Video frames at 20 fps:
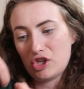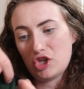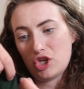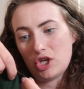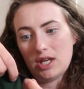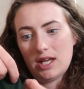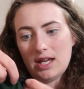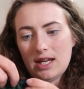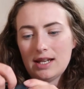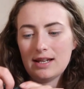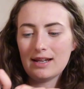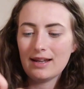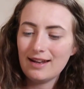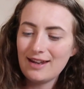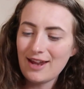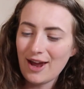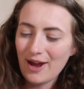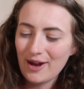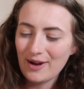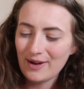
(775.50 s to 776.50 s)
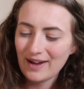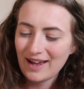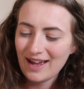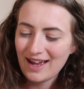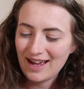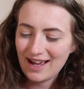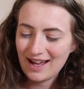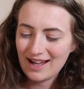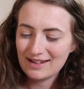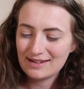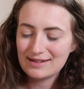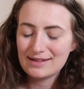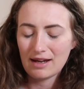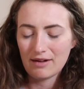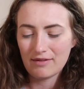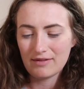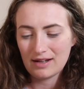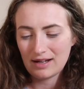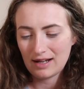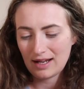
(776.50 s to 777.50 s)
Sheen. No, it's
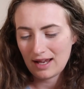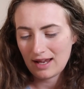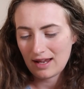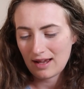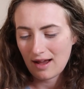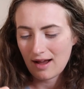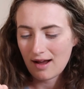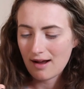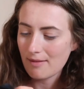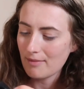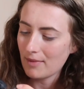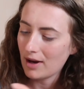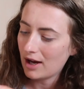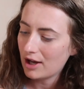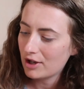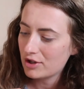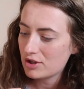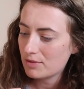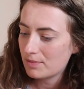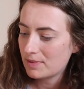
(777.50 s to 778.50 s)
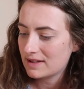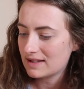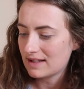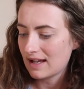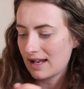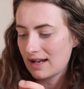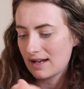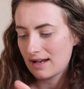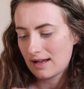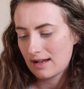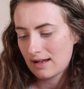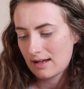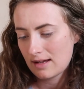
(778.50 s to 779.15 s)
definitely 100%